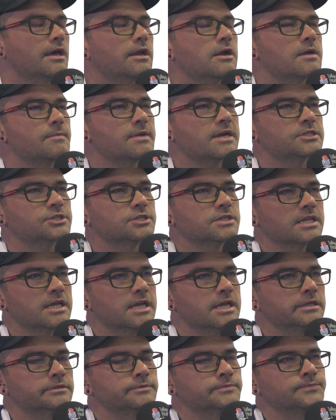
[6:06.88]
And I imagine
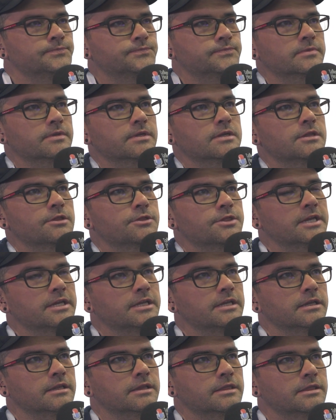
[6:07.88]
then
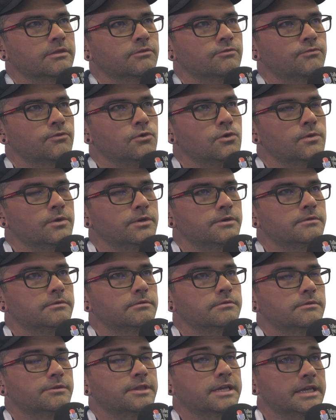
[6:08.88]
thinking forward,
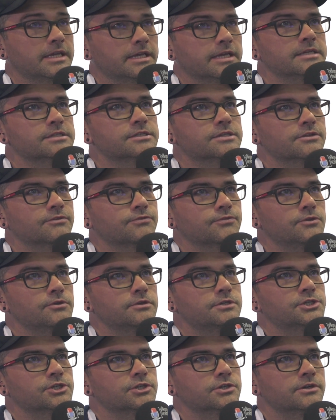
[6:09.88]
thinking into the
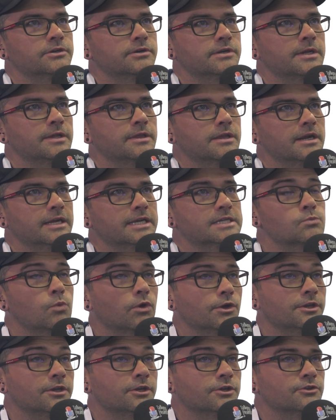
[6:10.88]
future, and I guess
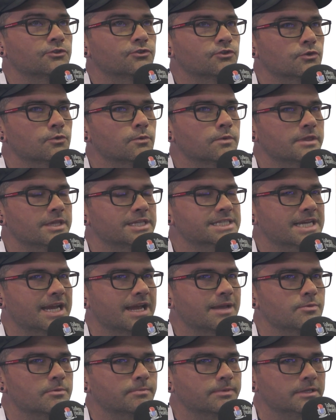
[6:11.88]
what you can do with this
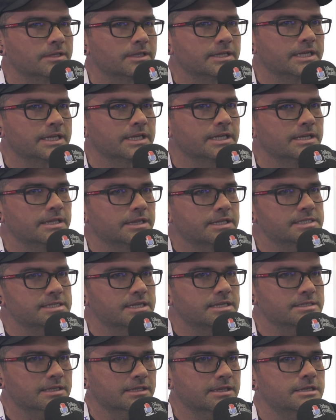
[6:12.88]
capability, and it
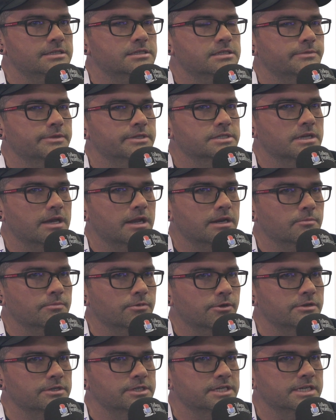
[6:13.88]
sounds like there's some exciting
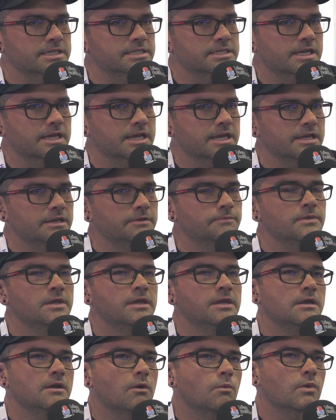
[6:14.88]
projects ahead.
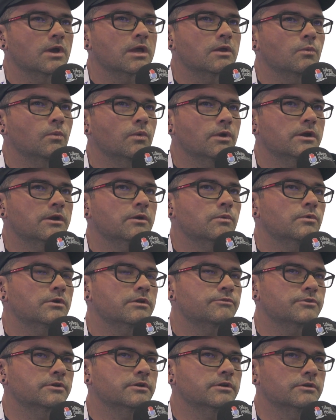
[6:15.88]

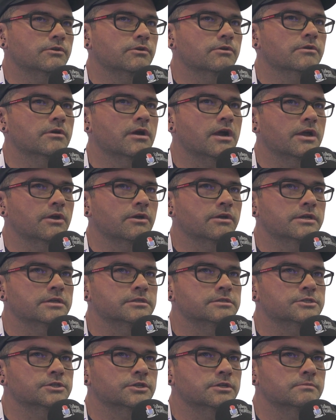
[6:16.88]
What have you got your eye on
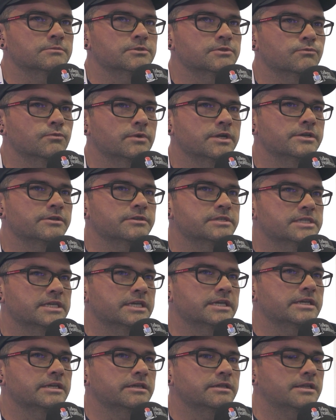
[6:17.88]
in terms of where you
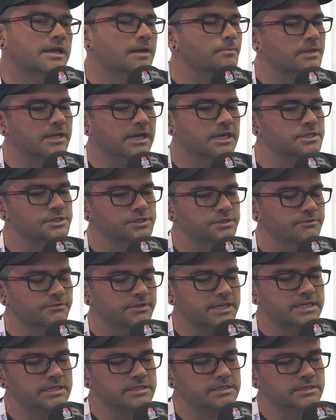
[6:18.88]
see the application
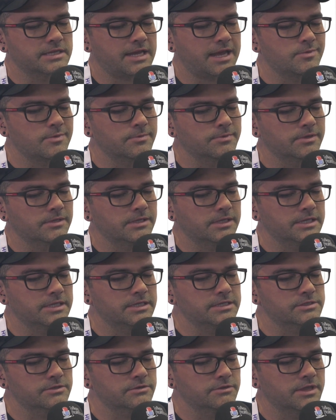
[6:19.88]
of these
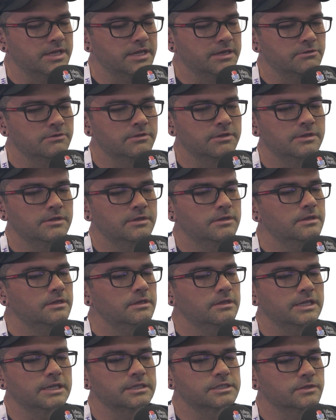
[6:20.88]
capabilities could then
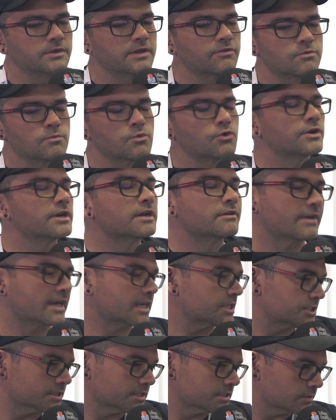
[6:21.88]
lead to even more
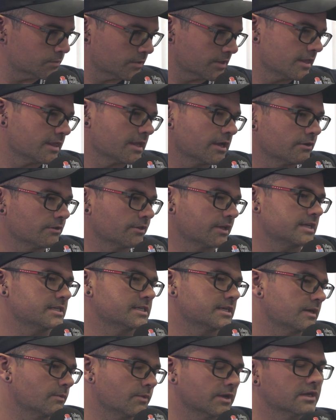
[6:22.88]
innovations within the healthcare
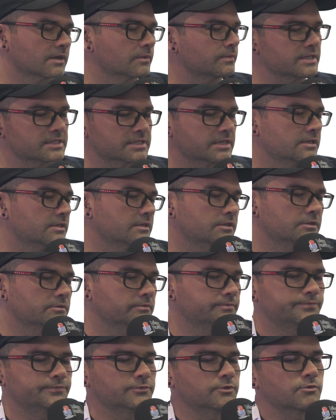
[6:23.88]
setting? Where can we
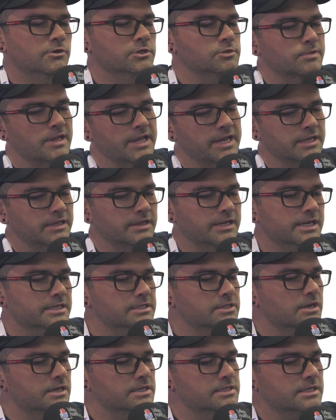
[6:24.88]
see Roche playing in the
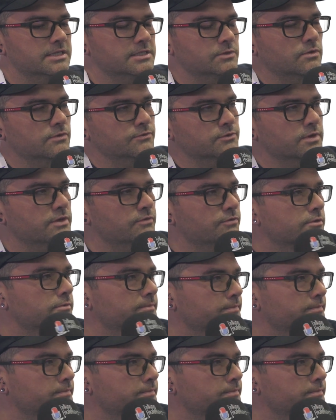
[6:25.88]
next kind of 6, 12, 24?